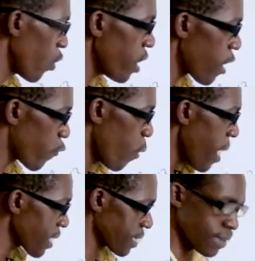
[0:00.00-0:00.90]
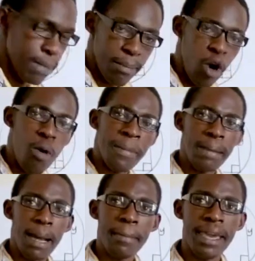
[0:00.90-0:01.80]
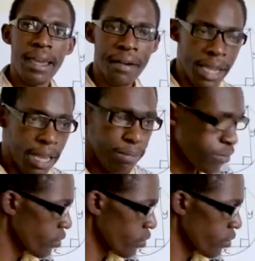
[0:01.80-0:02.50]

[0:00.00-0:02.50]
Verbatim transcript: well that for maximum or minimum area,